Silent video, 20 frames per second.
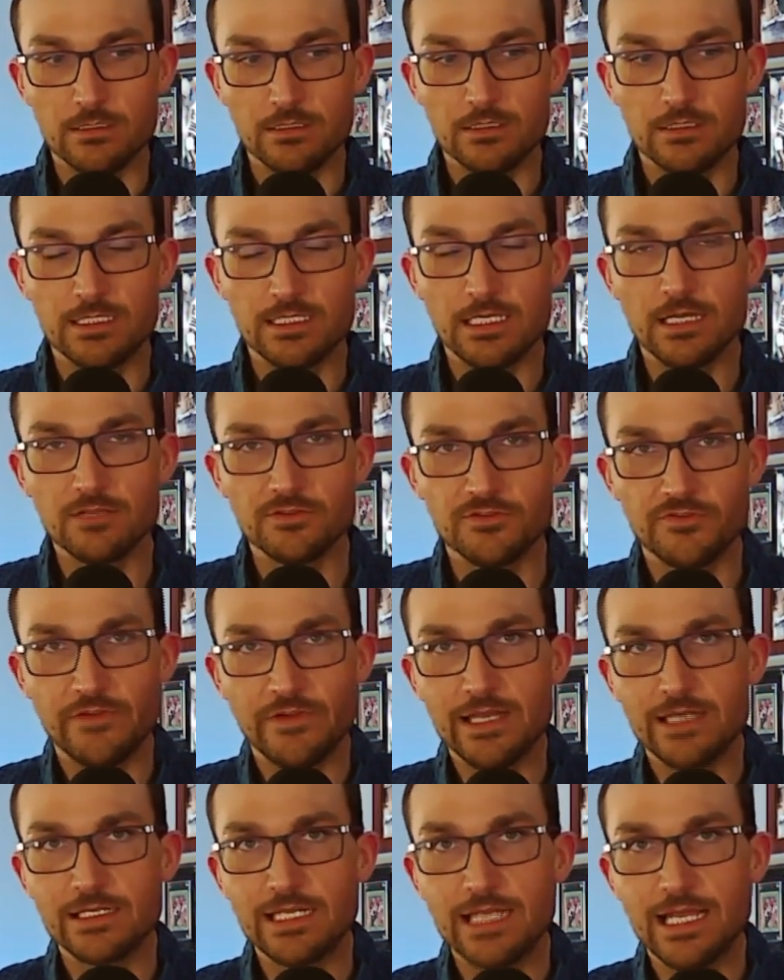It sounds
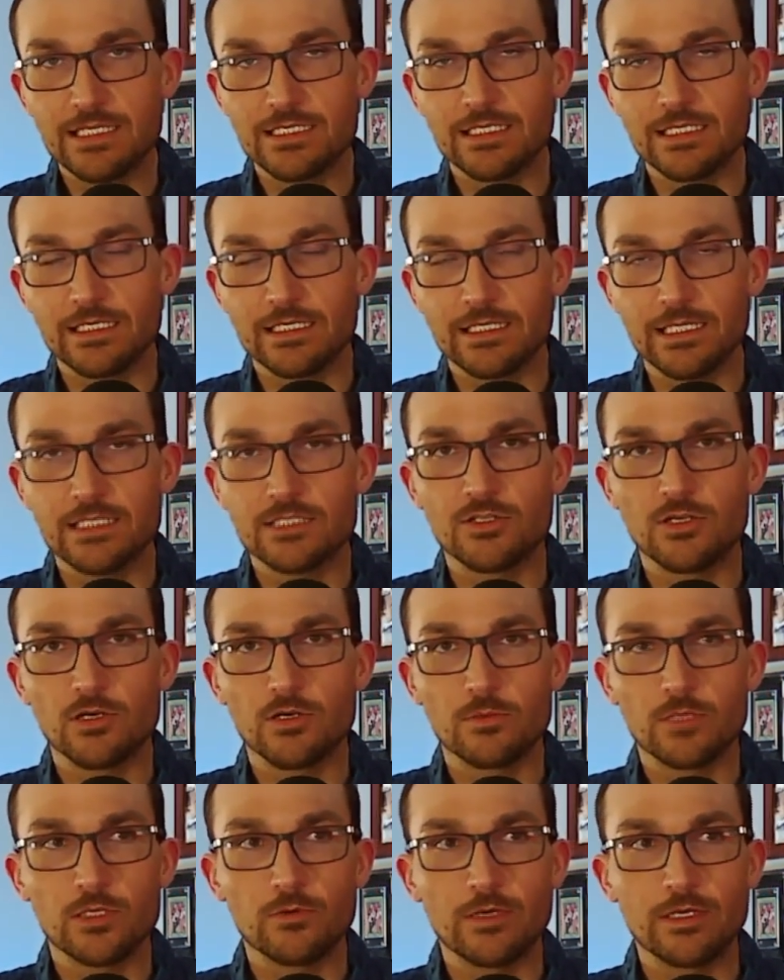fantastic. That's
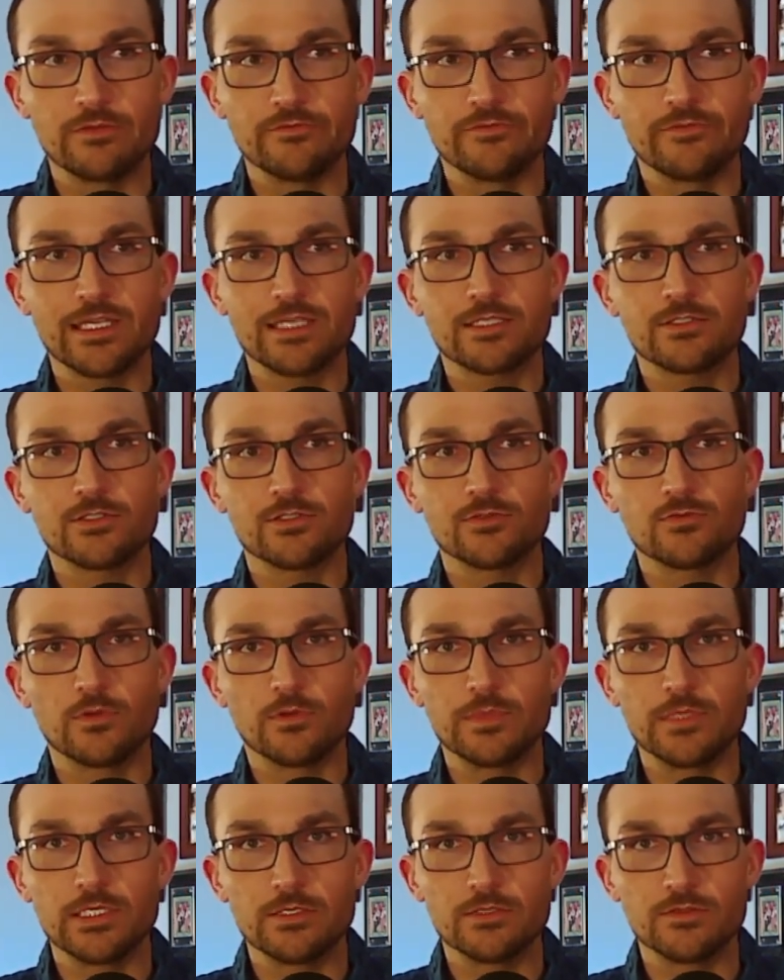normally what investors
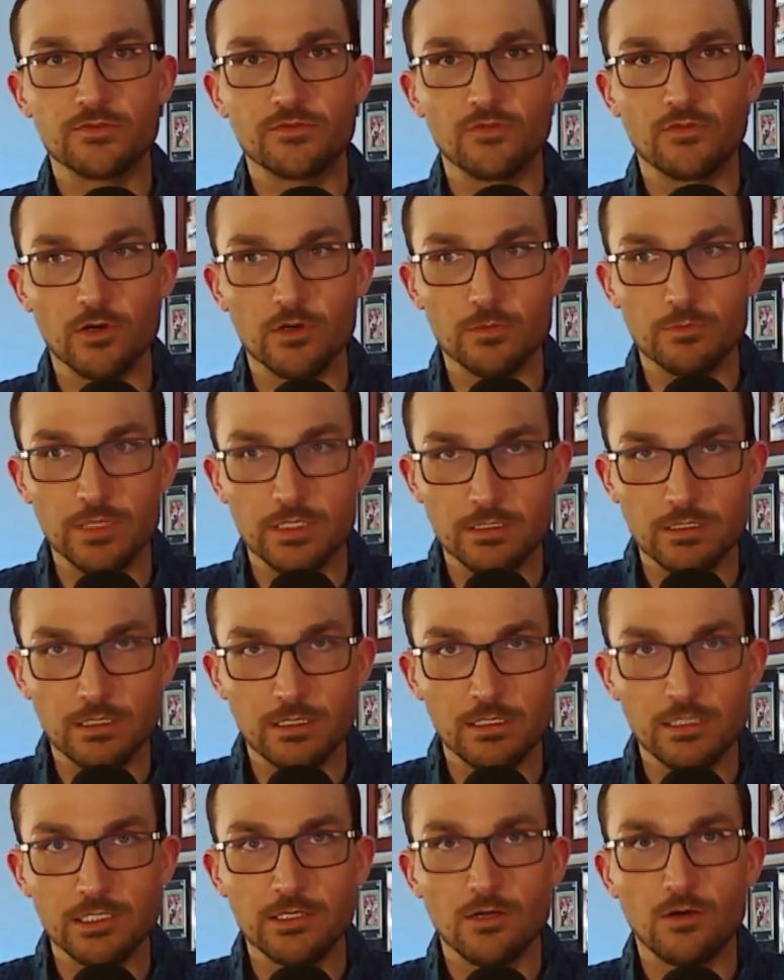would be used for. But
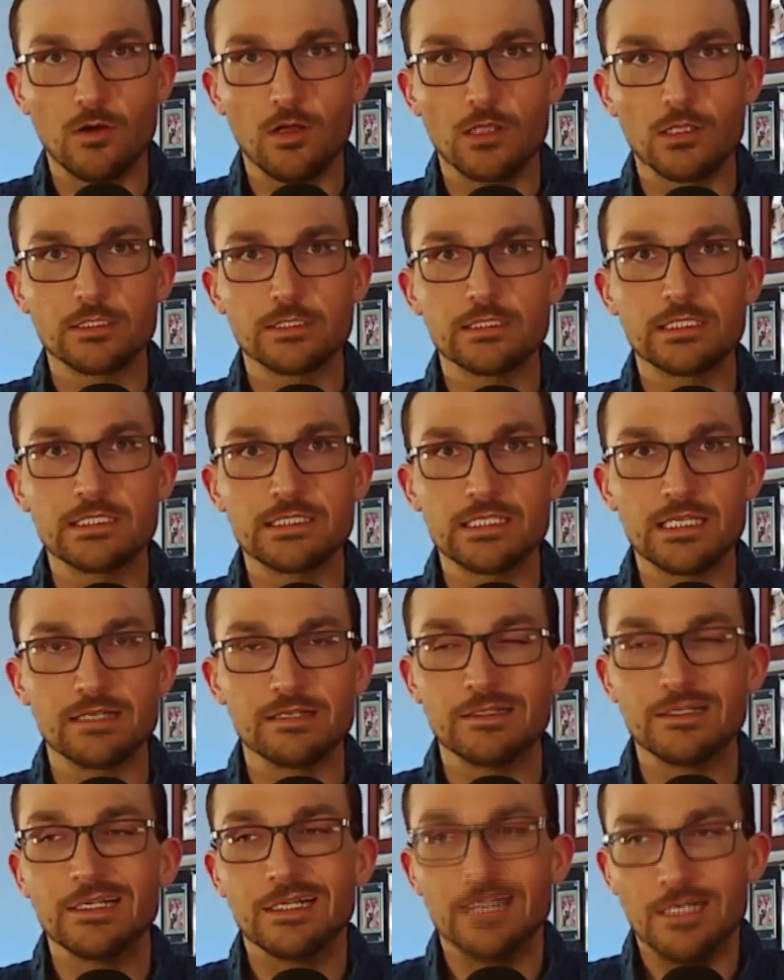no. All of these
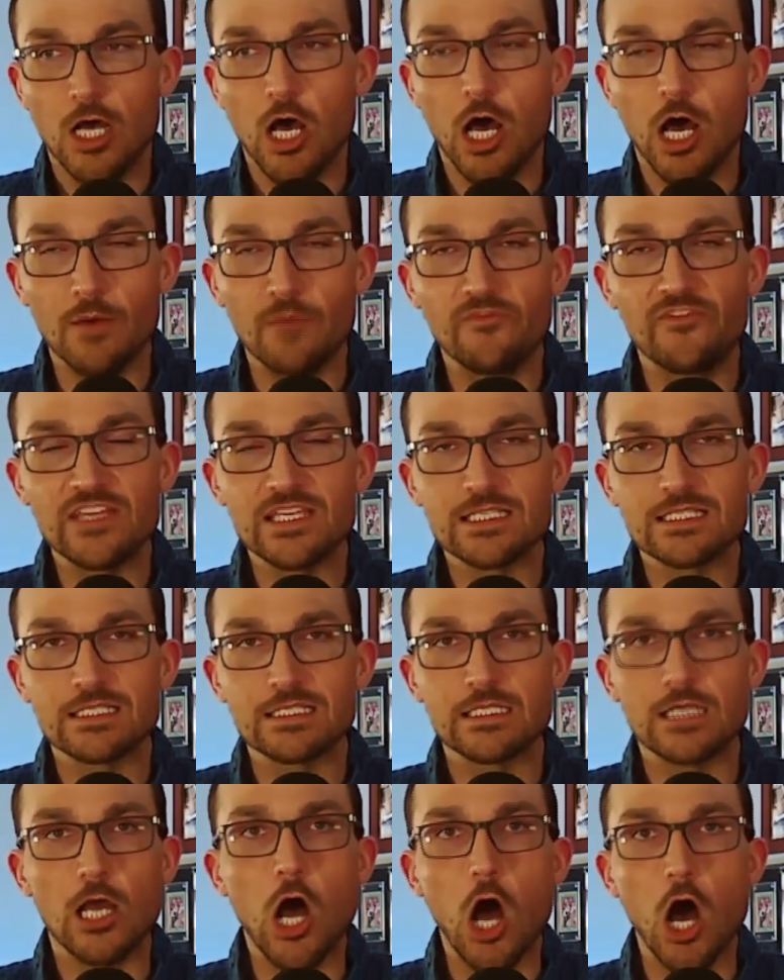
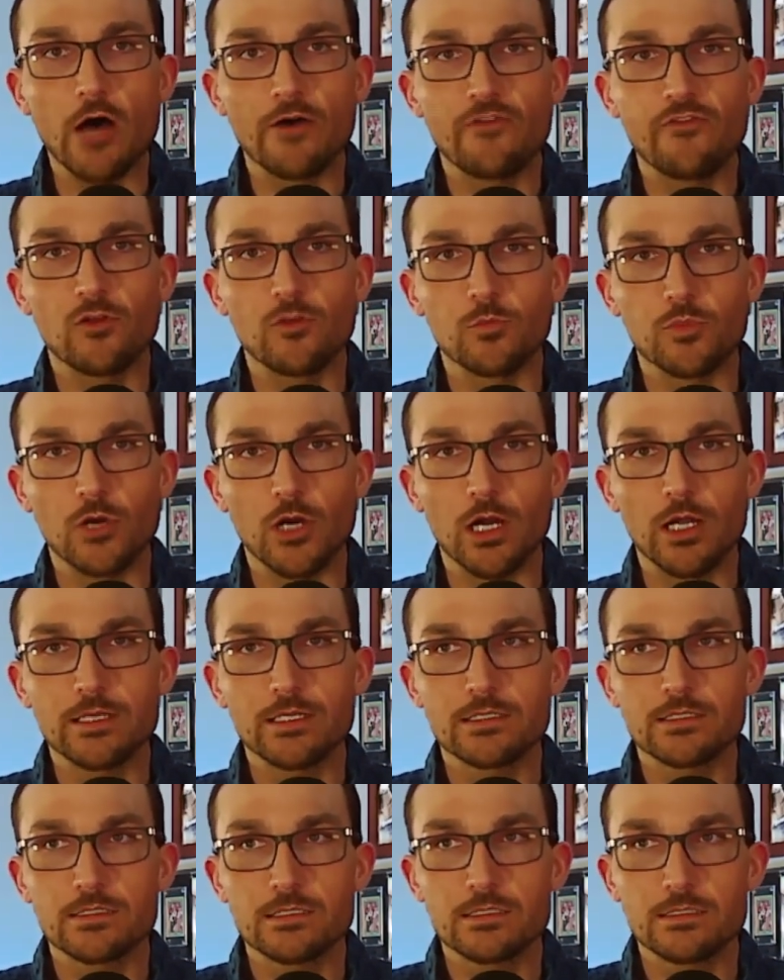obviously awful
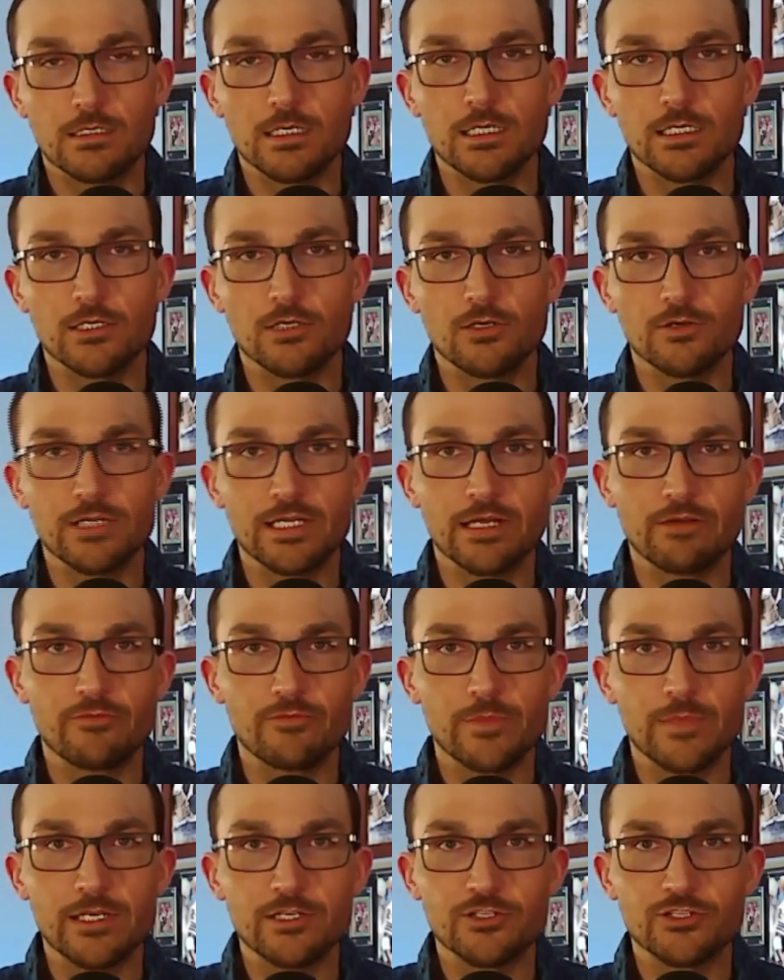products got to go to
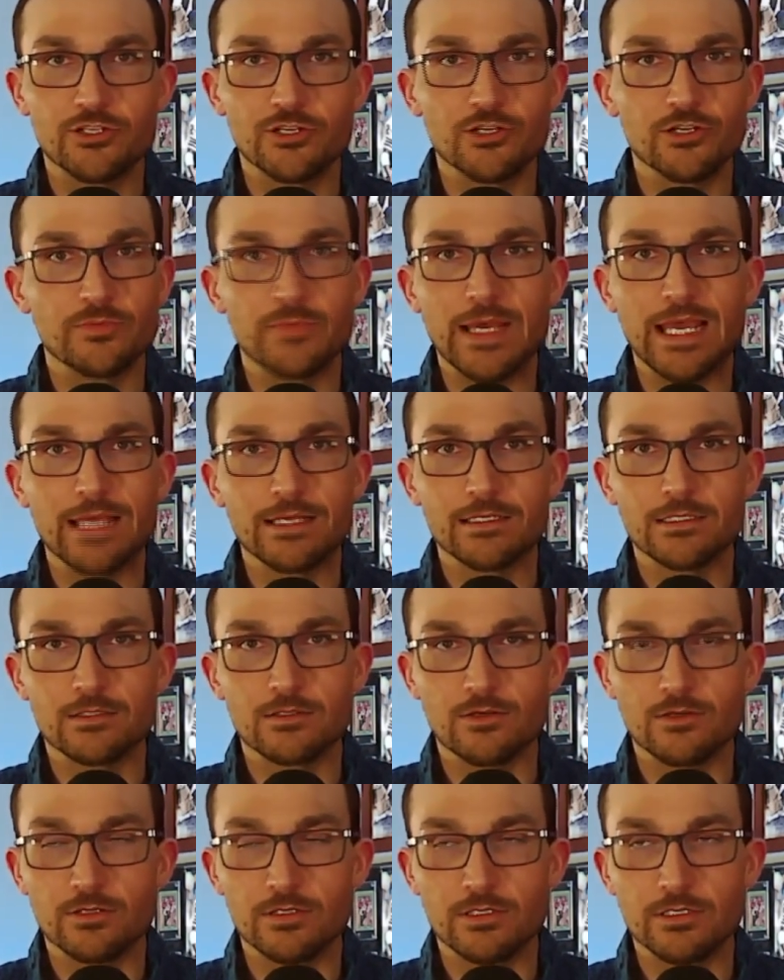government insured banks
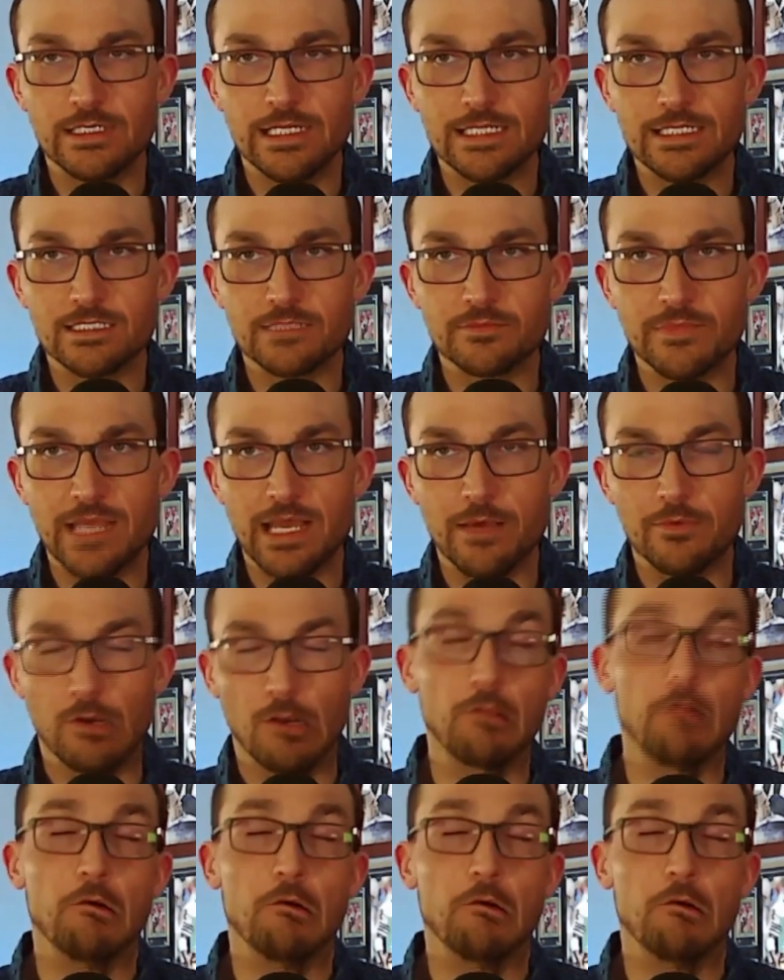in order to get some capital.